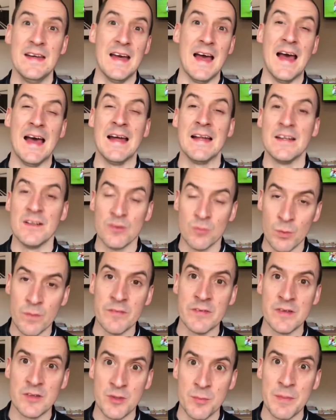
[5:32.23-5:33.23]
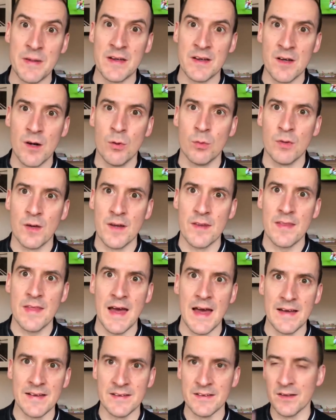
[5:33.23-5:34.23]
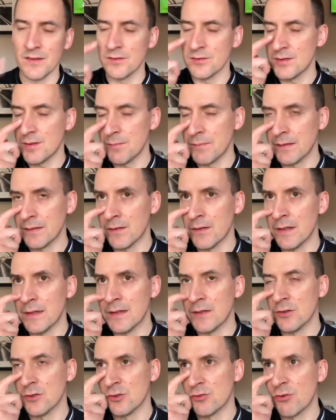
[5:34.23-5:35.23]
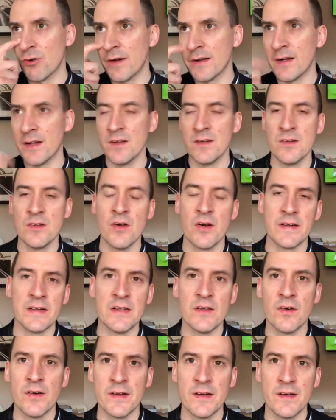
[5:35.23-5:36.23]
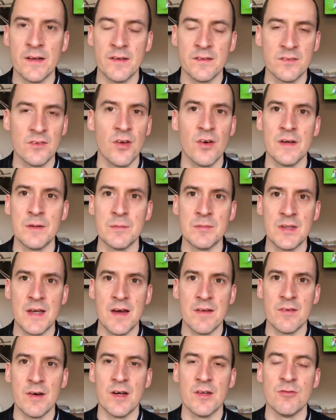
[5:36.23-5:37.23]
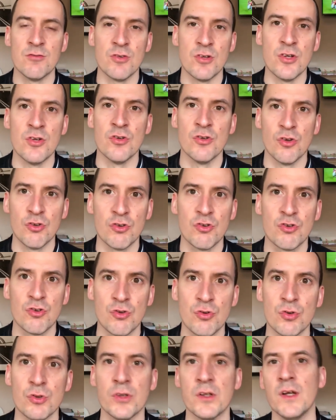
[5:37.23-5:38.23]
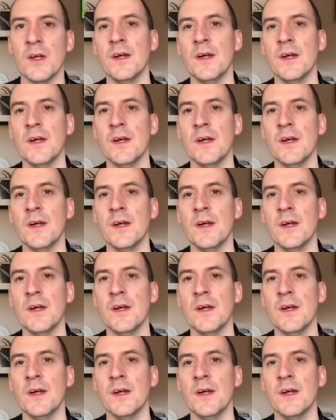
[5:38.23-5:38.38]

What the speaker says: and with it to be a goal like that, something that he could have tried 99 times out of 100 and not scored.